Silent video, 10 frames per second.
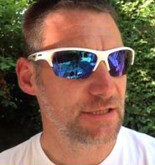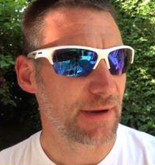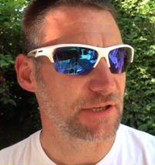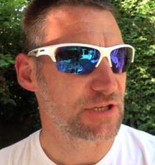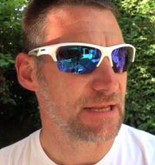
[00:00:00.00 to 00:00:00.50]
to
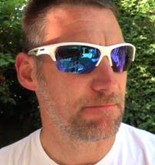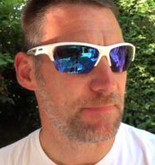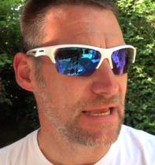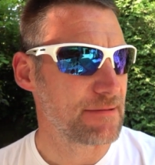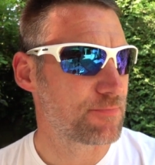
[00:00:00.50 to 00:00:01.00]
actually
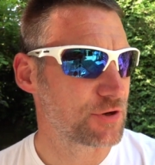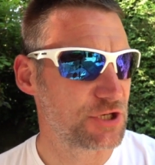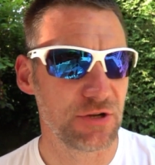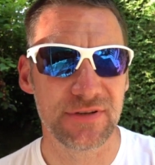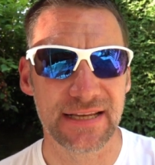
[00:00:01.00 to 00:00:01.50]
be
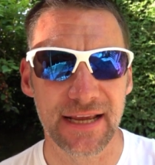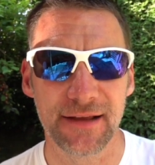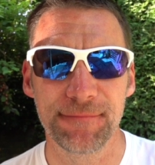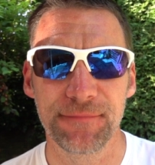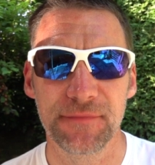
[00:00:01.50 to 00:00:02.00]

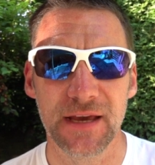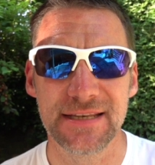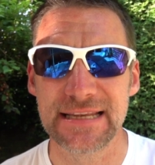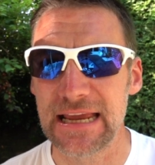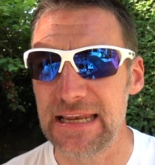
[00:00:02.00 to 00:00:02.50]
producing a
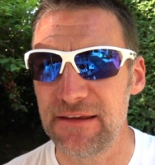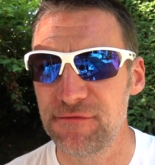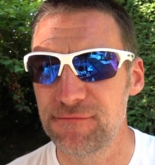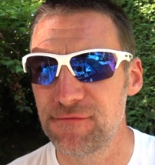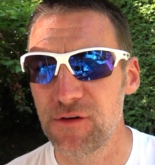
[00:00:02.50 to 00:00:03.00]
daily
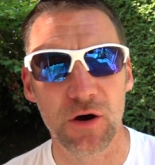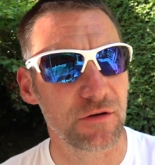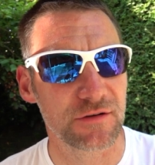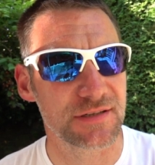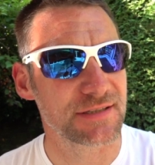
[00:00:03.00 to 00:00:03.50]

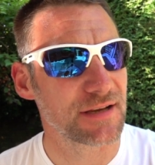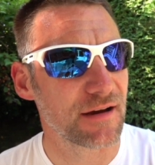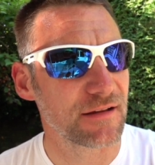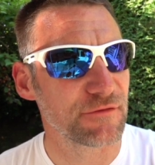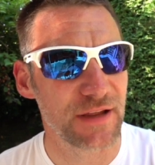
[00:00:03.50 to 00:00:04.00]
vlog
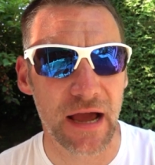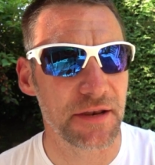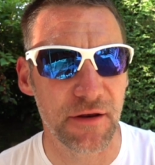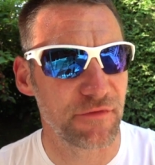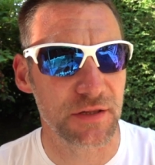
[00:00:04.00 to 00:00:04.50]
style. I
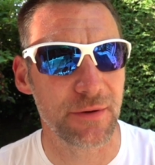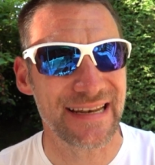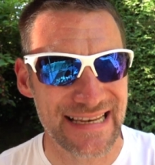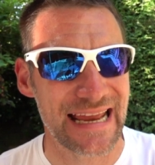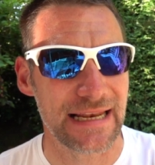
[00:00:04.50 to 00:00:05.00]
don't know if I'll do
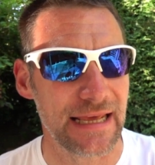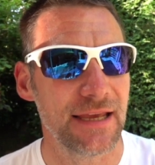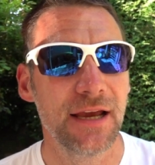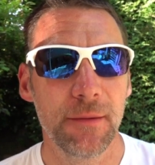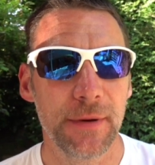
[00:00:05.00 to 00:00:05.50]
it
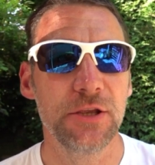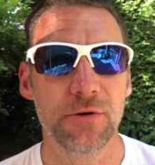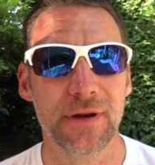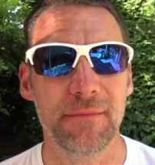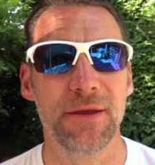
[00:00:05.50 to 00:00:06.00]
daily, but you
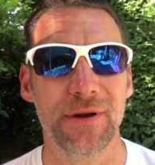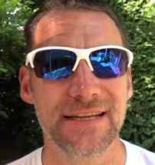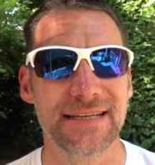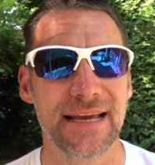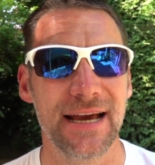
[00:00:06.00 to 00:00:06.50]
know what I mean when
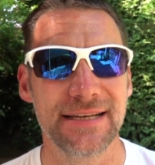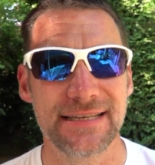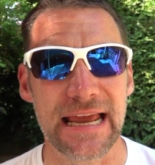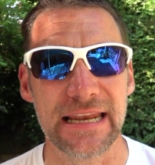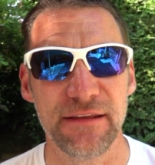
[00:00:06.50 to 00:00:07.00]
I say a
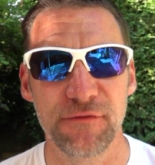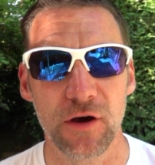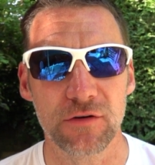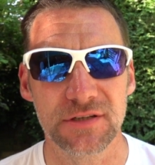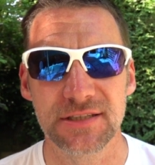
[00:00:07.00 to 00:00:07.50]
daily
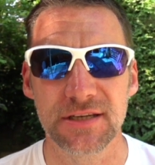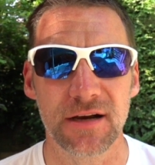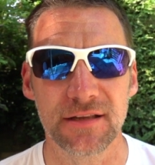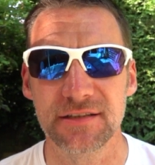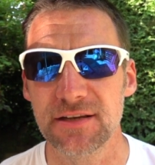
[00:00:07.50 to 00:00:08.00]
vlog
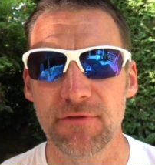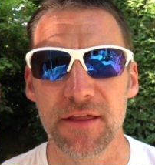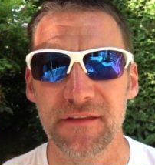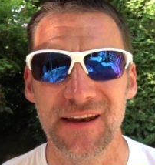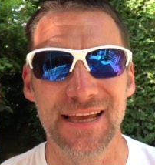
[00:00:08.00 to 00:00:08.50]
style. So
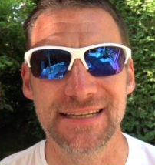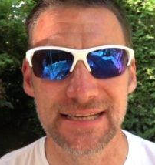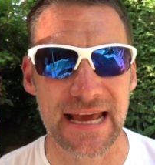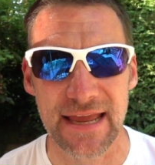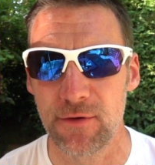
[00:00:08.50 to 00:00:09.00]
rather than like
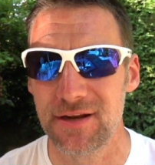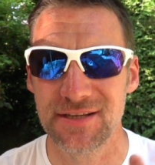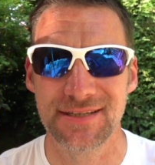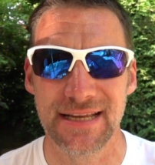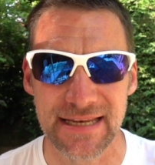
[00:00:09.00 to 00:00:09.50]
today where I
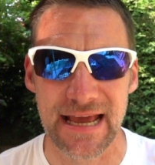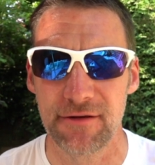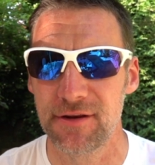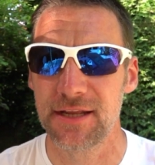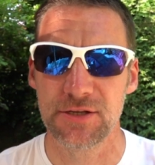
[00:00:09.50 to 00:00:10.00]
just sit
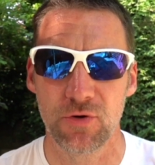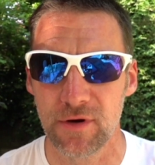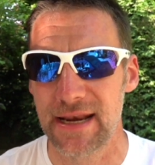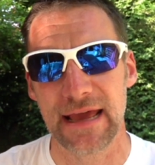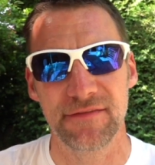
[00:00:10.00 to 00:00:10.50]
down and I
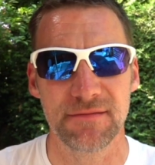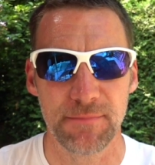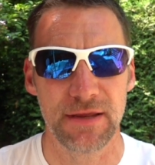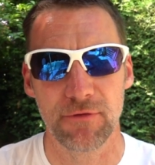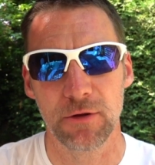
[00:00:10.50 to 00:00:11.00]
talk and I have some
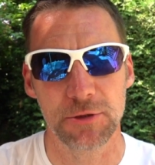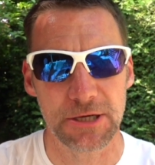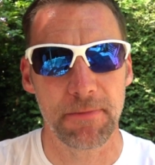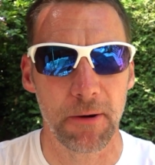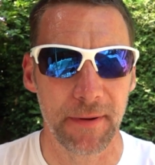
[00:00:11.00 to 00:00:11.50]
B-roll which
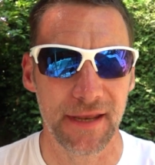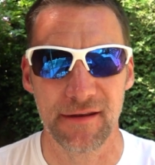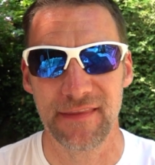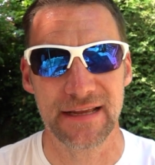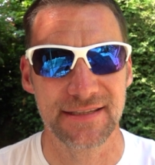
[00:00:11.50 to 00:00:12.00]
I pop in
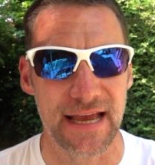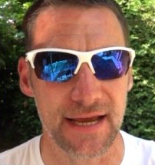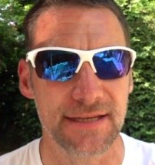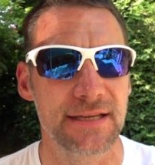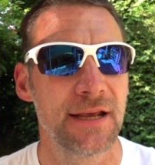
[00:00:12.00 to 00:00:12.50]
and that's
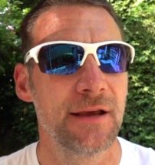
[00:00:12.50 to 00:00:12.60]
that,